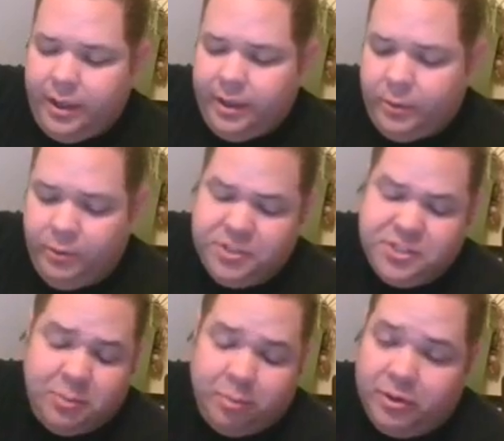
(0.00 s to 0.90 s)
And or
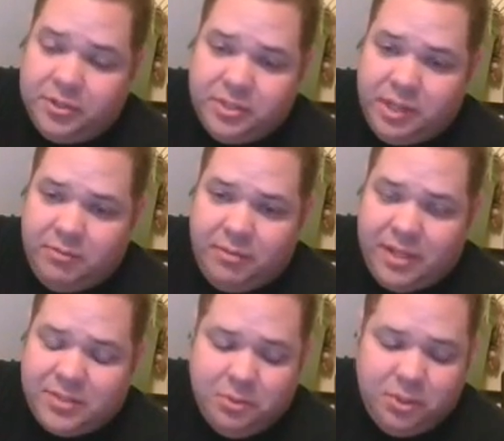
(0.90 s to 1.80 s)
just your personal name if
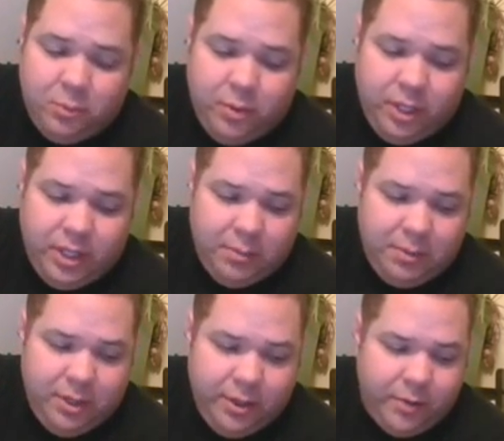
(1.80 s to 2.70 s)
that's what you want. Let
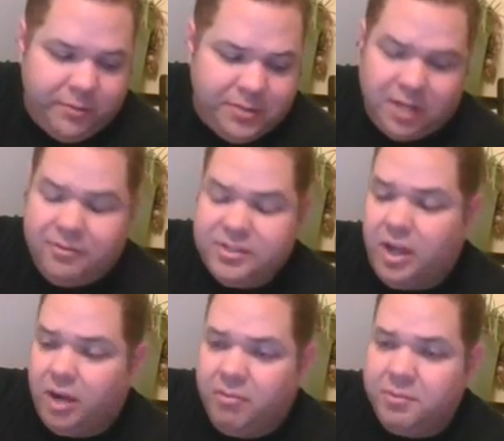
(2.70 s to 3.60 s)
me know. If it's like a
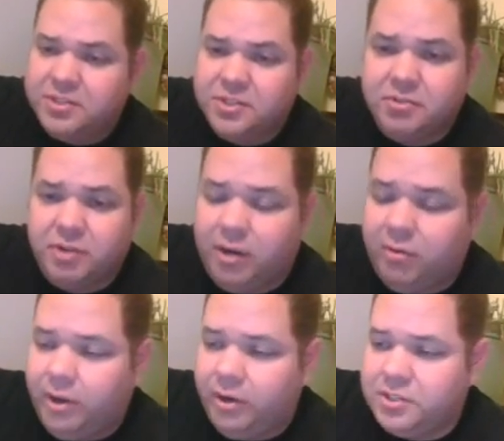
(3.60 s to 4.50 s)
photography business you're trying to
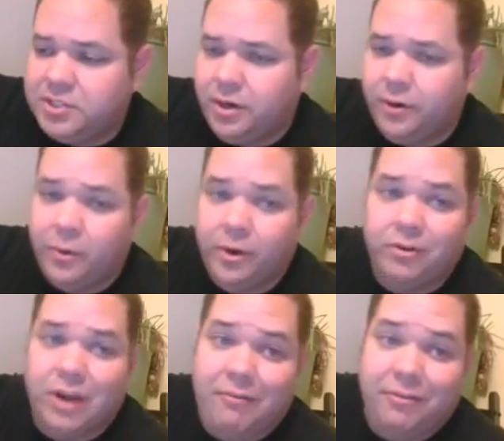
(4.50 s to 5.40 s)
run or start, or a
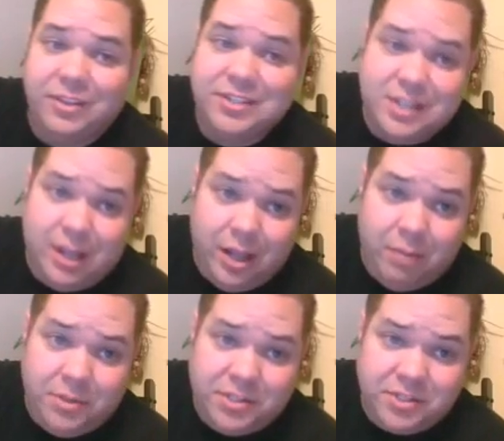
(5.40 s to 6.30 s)
graphic
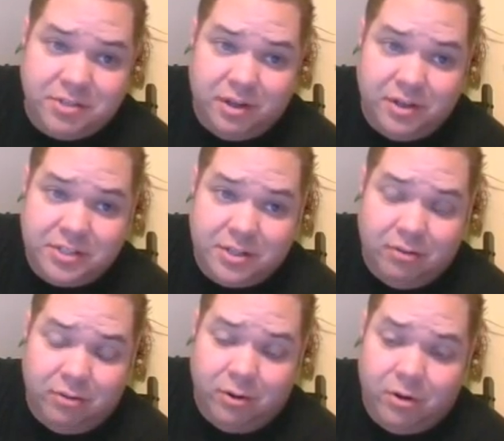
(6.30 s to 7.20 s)
design business you're trying to
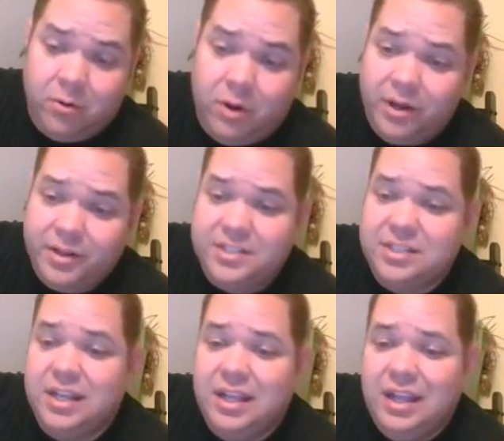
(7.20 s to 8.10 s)
start, Rogue
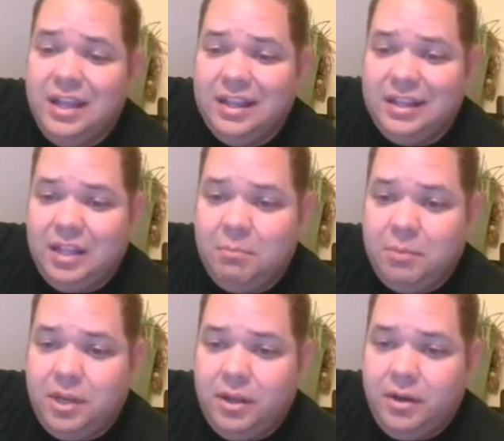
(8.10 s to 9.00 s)
Aquatics. Let
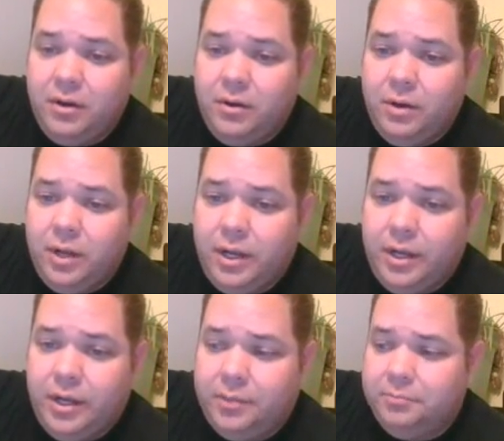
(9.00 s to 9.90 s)
me know.
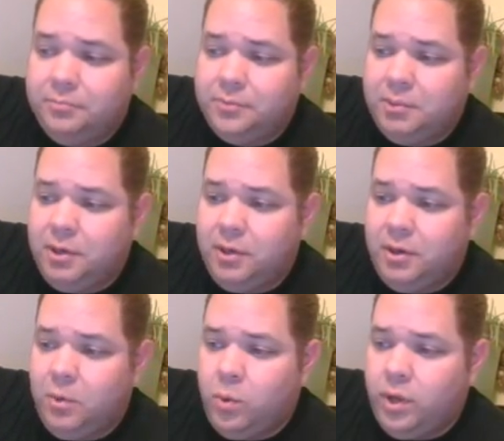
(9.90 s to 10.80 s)
Let me
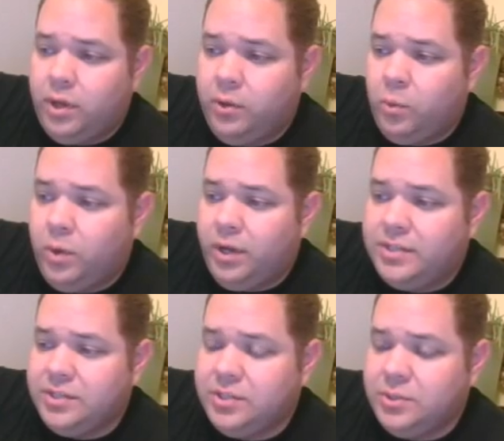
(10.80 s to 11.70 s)
know what you
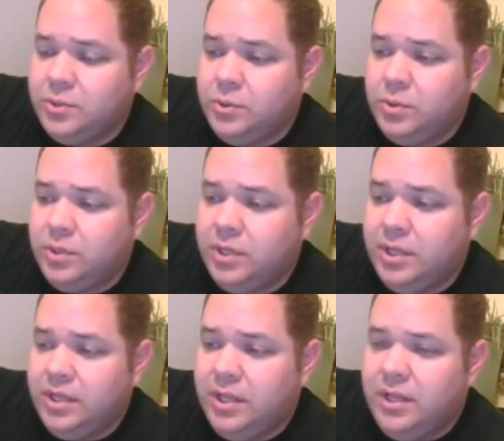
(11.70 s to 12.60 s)
want to
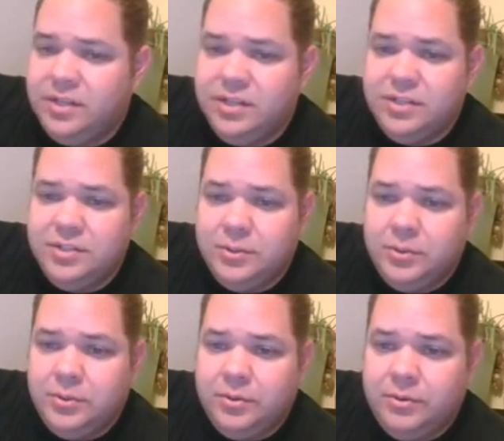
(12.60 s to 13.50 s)

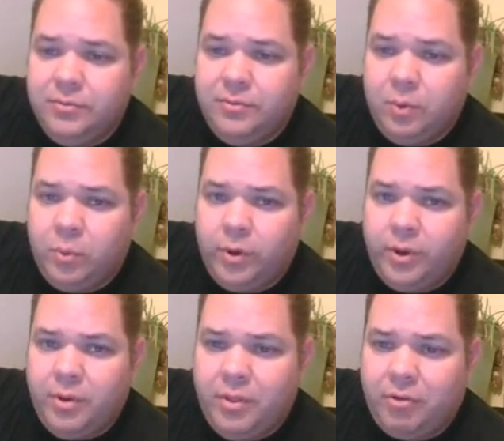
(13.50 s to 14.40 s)
do or where
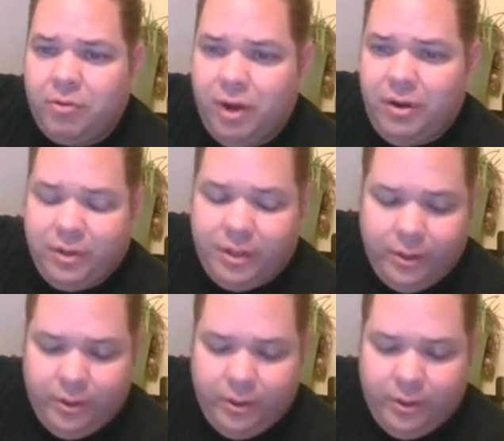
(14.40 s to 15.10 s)
you want the credit to